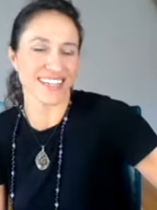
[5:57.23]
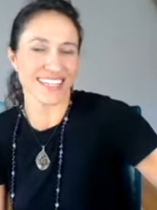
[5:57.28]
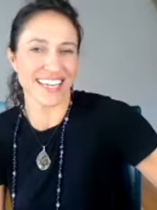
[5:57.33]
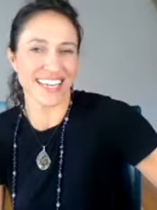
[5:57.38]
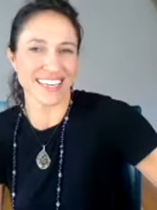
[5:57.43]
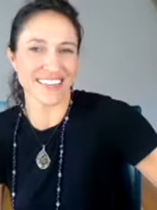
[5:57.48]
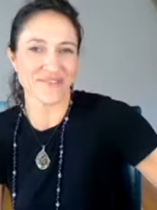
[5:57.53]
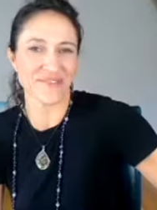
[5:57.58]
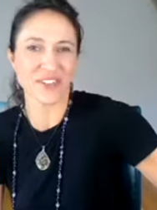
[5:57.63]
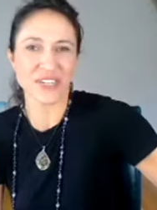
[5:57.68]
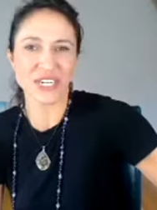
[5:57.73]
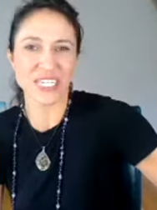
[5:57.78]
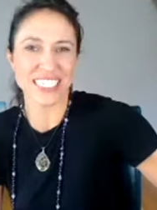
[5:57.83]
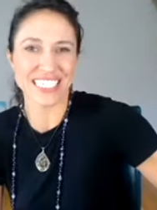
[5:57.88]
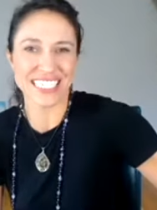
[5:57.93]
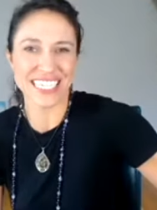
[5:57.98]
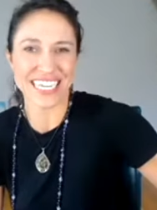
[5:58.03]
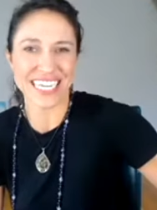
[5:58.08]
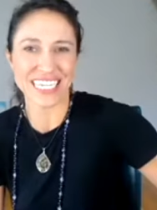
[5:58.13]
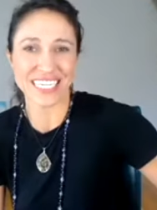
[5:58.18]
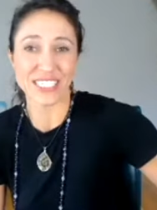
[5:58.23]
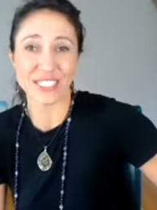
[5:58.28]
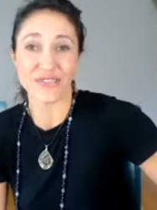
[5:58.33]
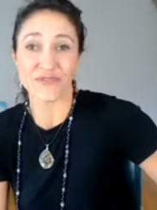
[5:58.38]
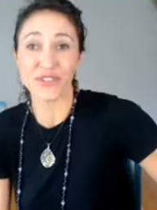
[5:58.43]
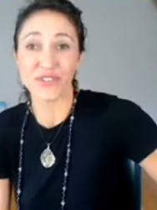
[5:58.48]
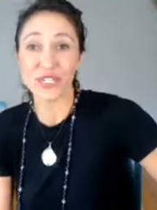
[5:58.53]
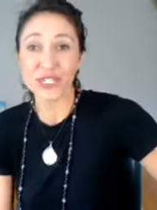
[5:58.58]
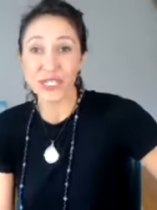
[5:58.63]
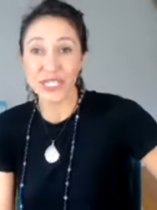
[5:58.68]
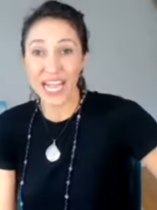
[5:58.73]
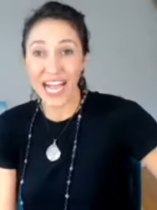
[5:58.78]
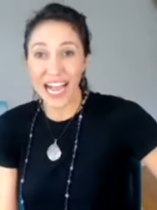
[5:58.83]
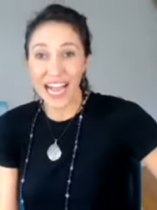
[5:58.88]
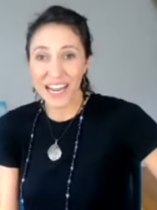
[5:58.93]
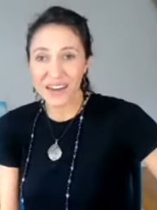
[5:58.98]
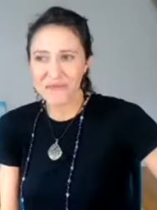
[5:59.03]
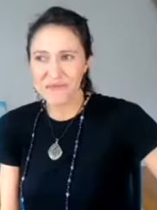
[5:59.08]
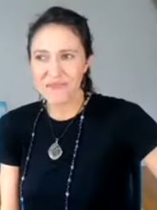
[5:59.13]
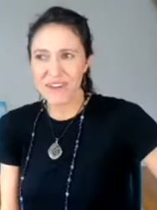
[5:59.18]
and if you're intense or if you're shy
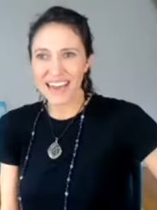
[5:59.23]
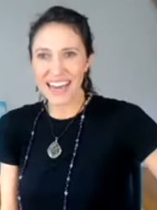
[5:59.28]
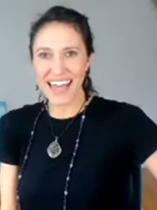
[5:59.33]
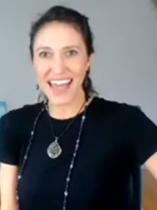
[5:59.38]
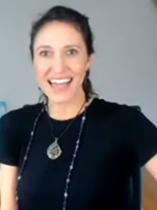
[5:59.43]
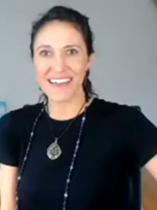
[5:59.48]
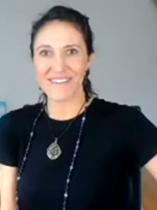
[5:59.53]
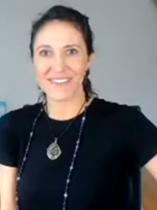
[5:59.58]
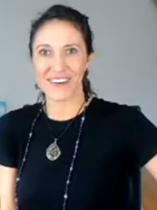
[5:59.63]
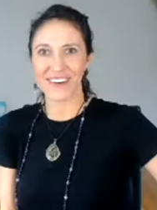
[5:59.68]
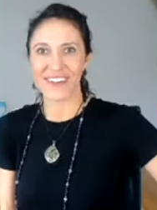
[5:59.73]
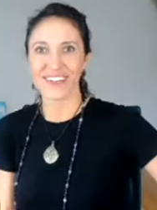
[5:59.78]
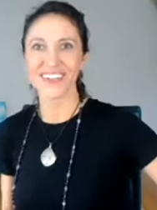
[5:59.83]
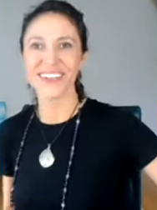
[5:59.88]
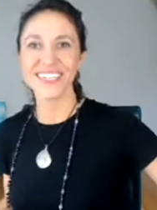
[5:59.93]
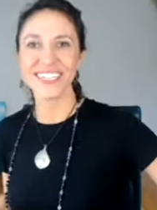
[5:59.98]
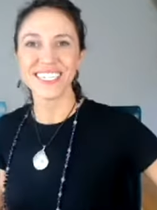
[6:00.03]
whatever